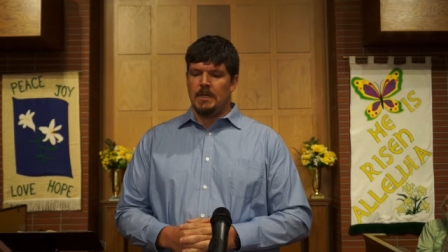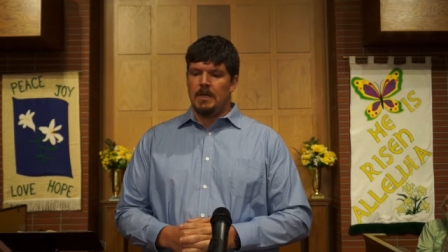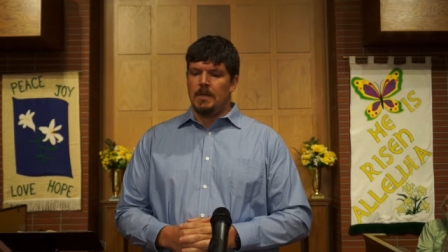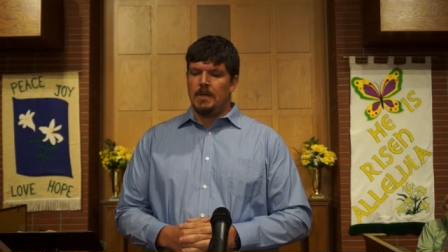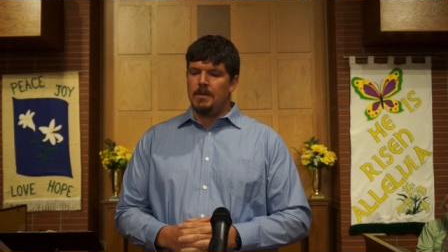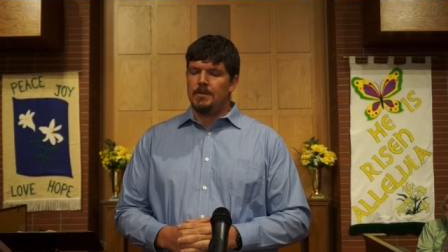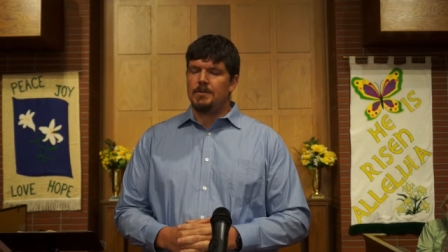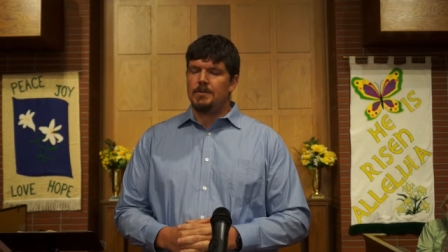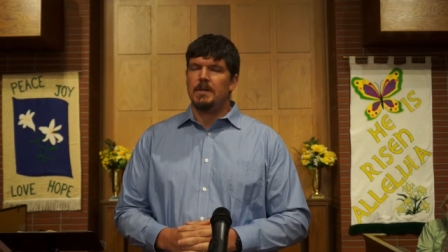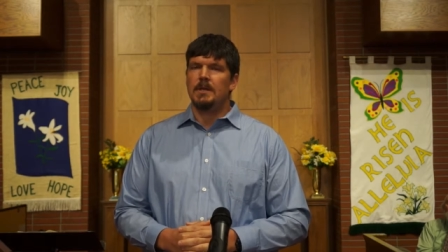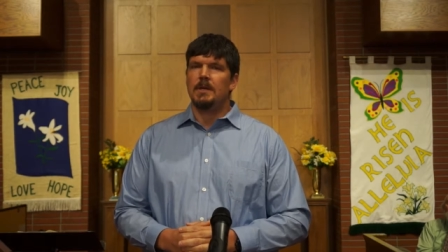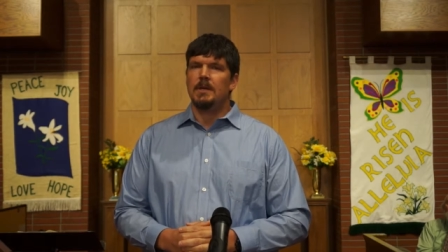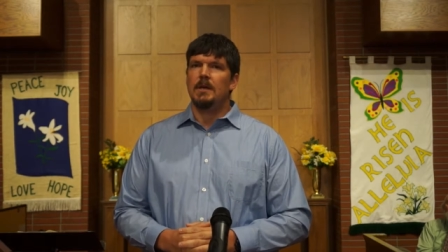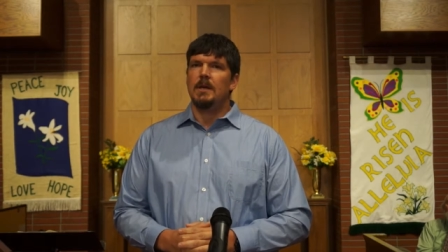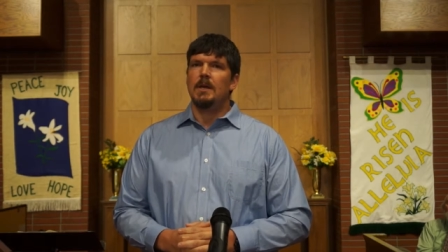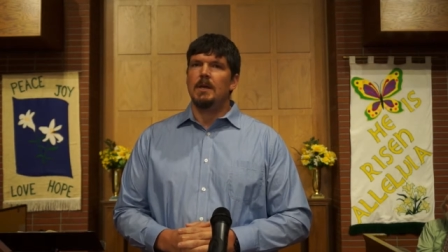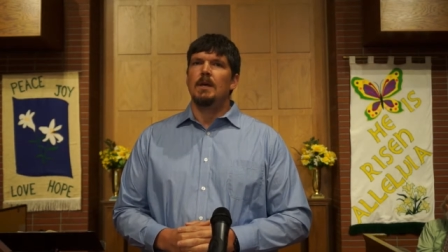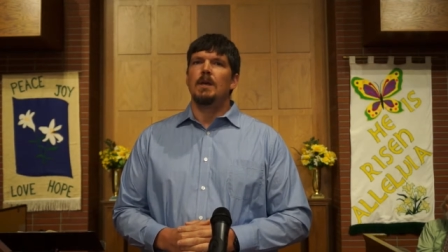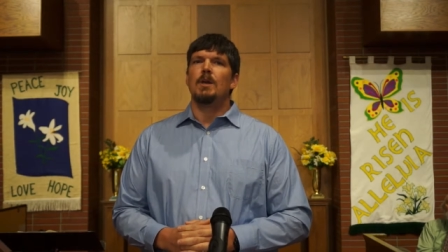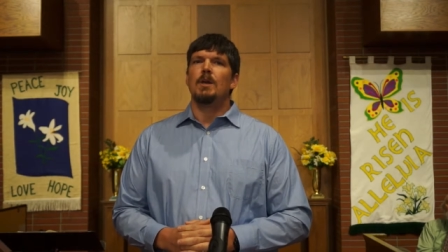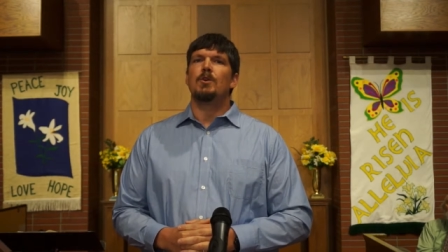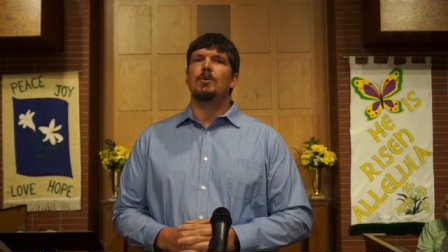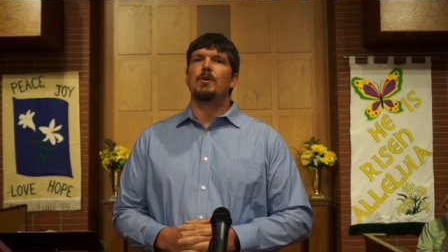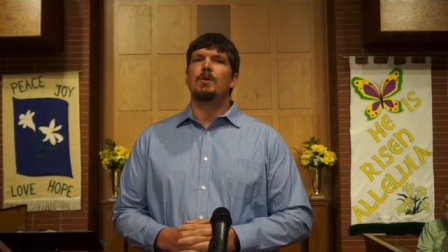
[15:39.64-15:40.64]
You see,
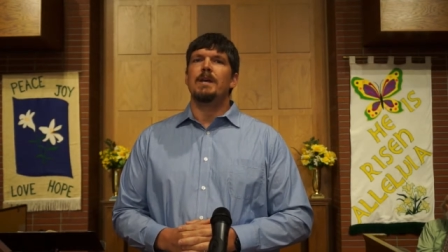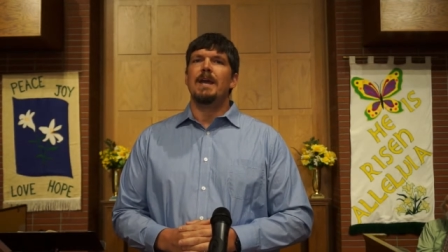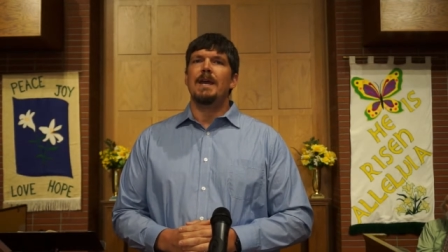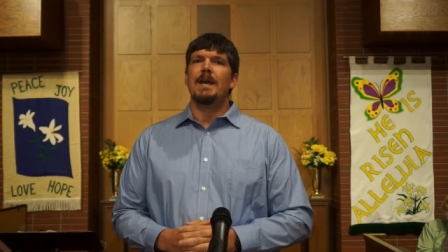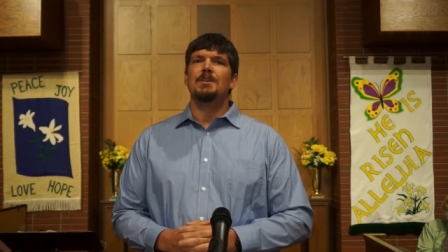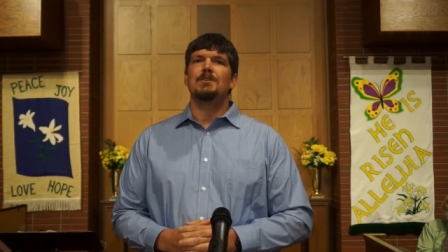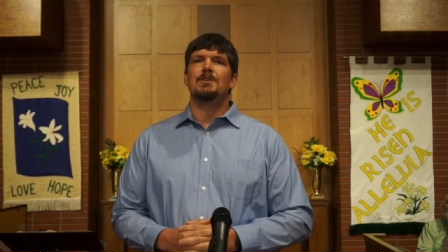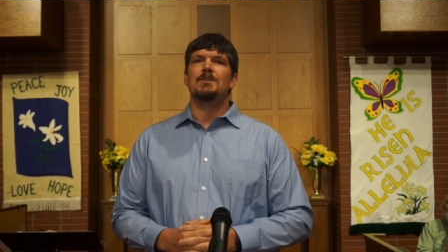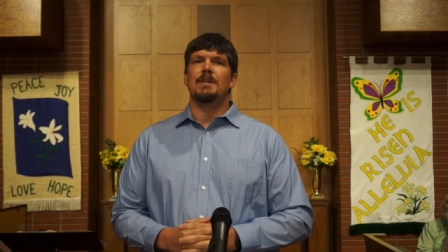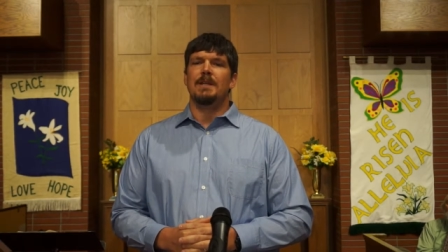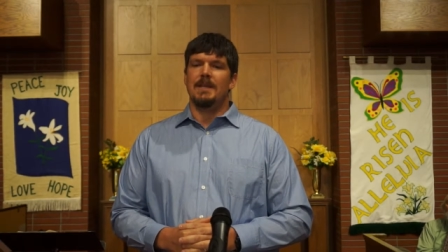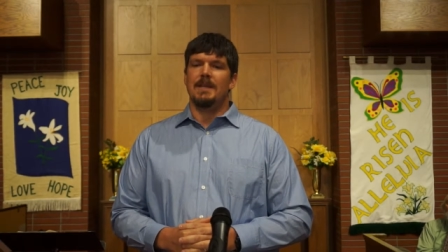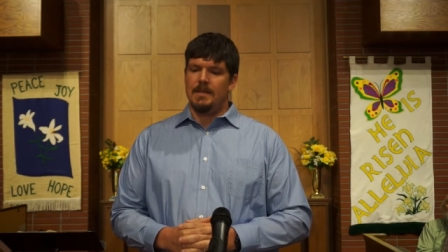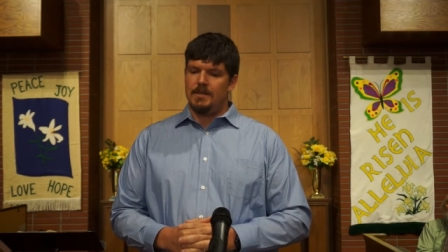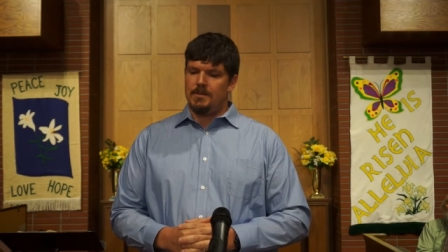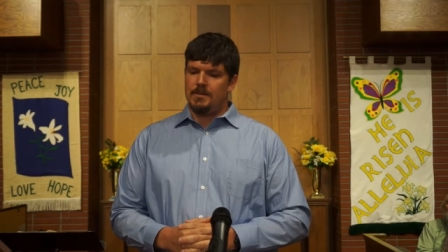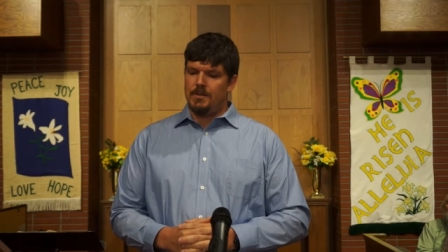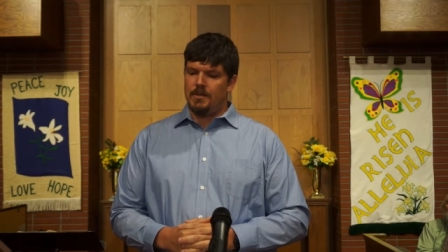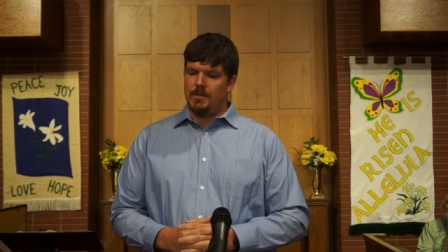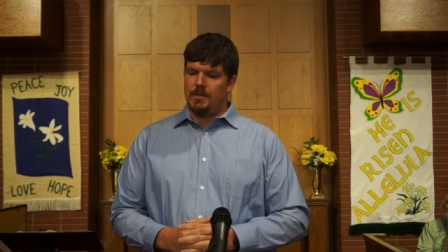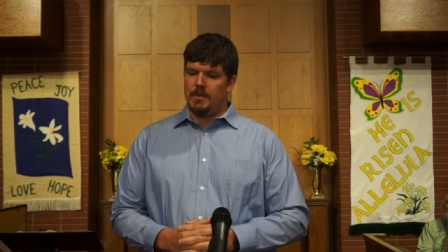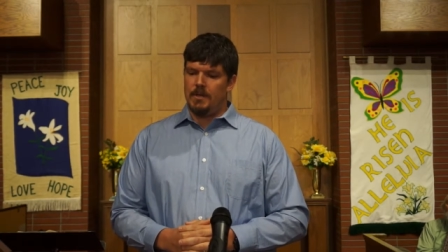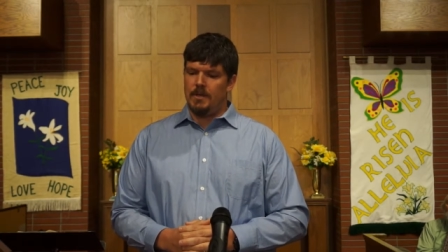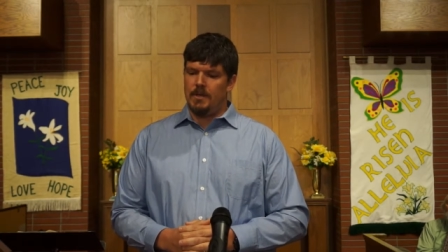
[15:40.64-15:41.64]
creation is
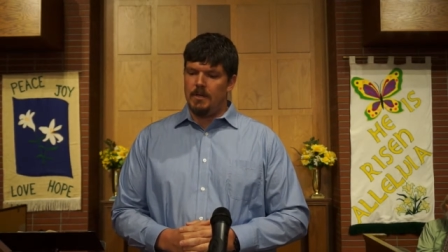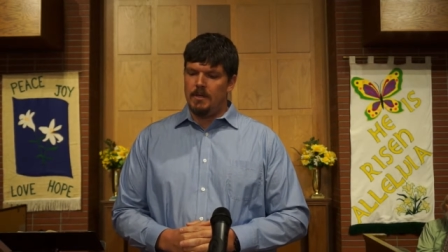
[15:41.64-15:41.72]
good,